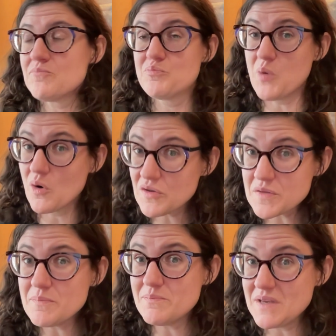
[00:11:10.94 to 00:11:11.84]
Both
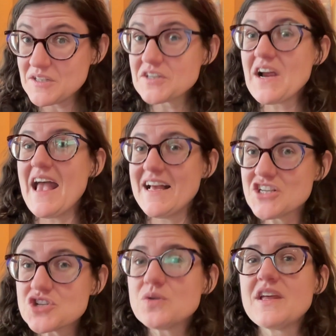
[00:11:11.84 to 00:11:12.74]
Miller and
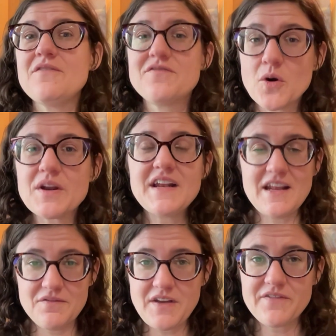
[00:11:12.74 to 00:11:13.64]
Joly voted
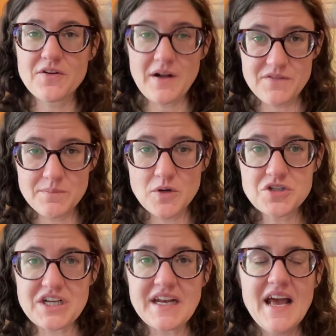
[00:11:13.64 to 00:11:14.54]
in favor of the
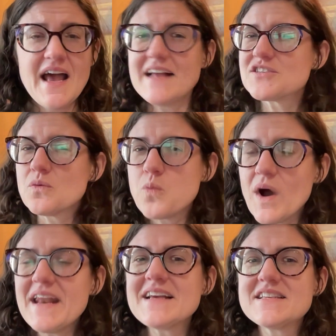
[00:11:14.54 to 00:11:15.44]
motion. And so
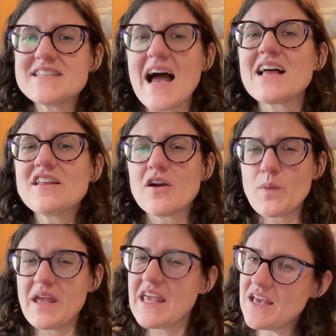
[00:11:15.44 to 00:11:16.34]
what exactly are
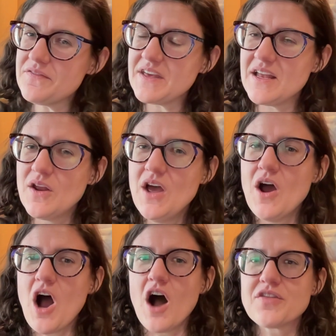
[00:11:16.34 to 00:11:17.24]
we given
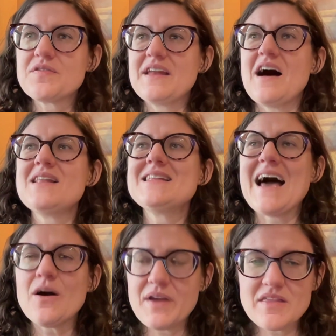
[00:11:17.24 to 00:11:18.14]
other than
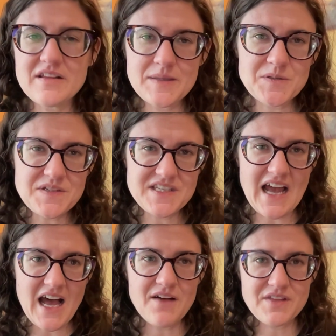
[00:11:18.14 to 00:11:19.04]
allowing the liberals to
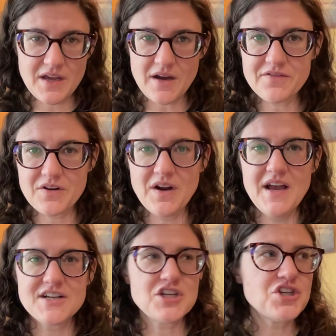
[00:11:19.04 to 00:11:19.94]
have the cover
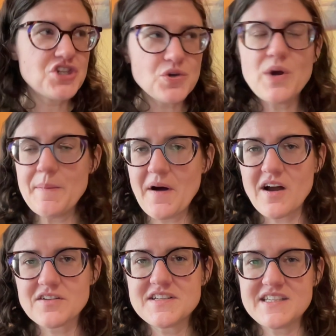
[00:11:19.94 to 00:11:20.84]
to do
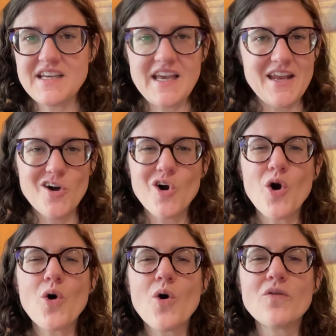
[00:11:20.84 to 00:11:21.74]
hypocrisy in
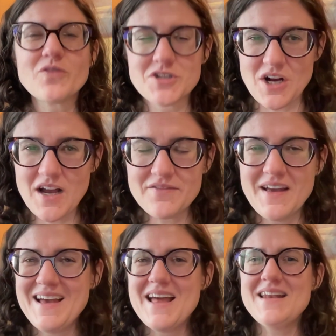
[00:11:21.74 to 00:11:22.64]
overdrive?
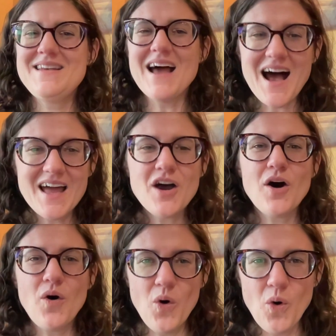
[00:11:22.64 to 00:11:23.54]
Not
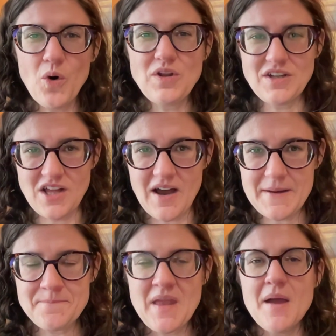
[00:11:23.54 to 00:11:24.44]
a whole
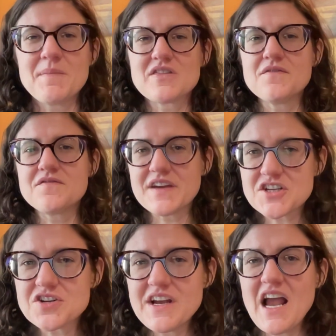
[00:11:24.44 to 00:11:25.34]
lot. But the
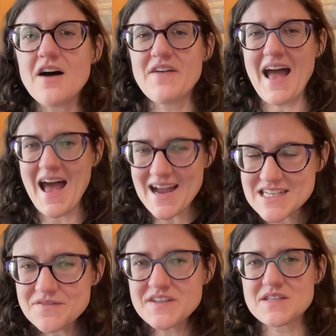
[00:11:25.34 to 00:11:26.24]
victory of
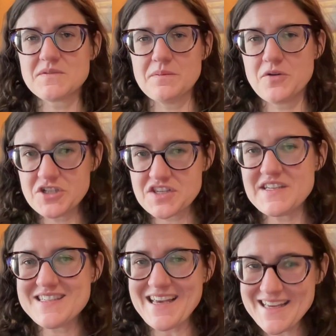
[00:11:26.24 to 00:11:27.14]
activism to push
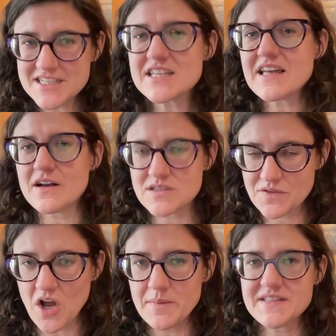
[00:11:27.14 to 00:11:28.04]
this into the House of
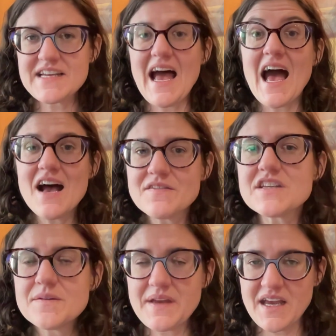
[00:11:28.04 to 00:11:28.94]
Commons to have
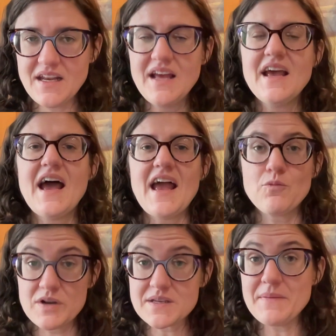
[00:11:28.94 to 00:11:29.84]
the debate
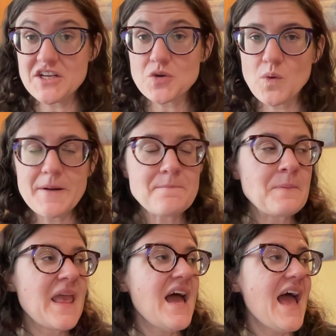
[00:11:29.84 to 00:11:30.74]
was a major one.
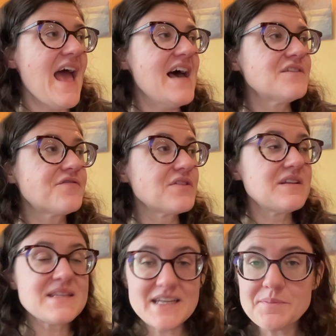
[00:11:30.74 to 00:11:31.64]
And for
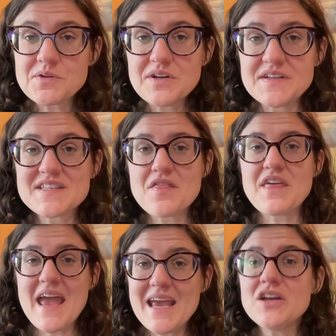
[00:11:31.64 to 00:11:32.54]
the liberals,
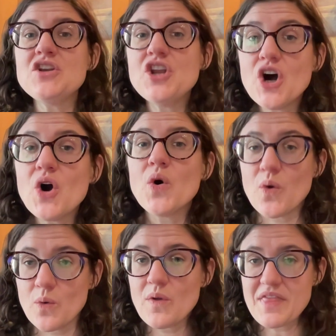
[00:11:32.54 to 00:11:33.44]
they
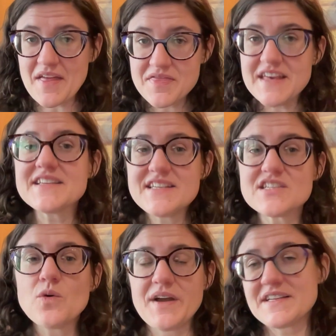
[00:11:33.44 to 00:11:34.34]
know that this
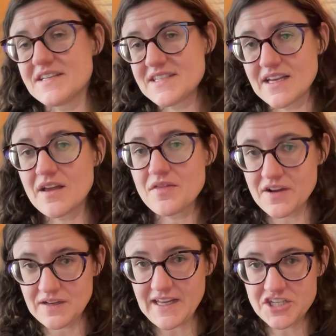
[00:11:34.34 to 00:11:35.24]
is going to sink
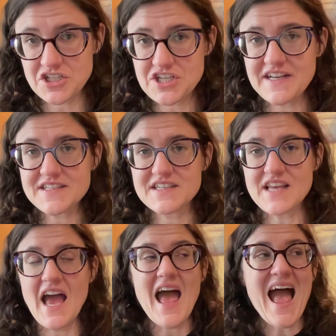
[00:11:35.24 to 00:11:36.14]
their election
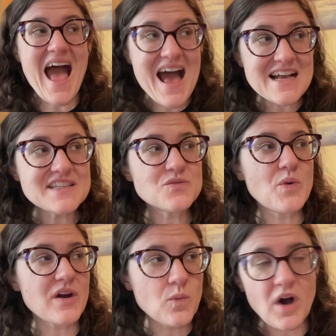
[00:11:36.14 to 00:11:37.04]
chances. As
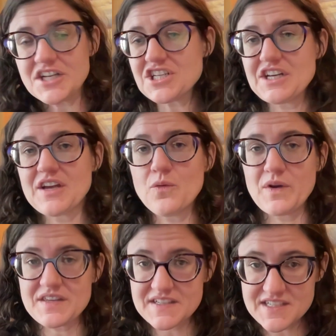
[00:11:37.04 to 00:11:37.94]
we are watching
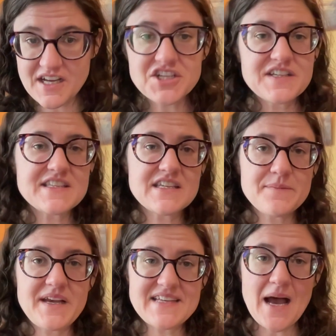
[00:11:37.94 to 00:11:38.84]
with the discussions and the
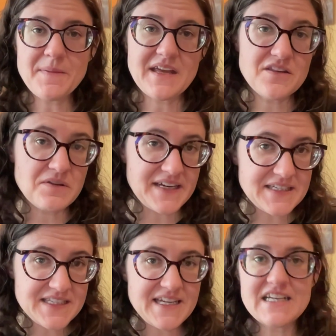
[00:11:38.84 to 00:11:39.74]
debates happening in the
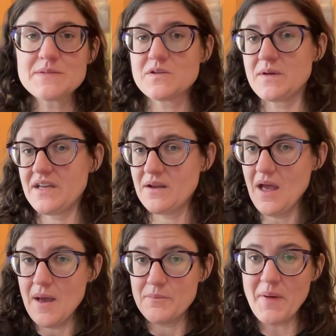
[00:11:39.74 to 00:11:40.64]
United States between
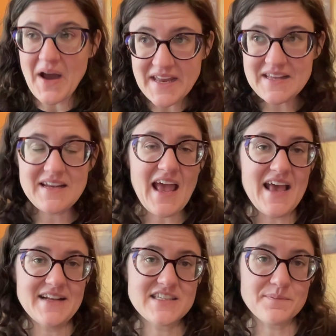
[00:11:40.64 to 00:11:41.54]
Biden
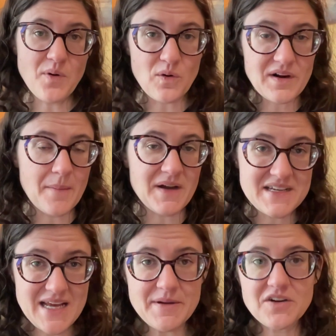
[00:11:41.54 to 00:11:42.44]
and support
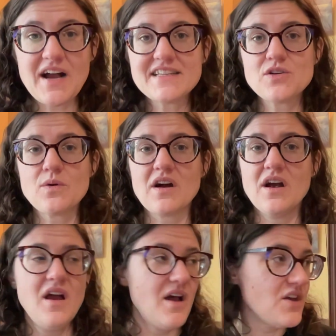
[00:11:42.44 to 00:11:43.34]
among Democrats who are,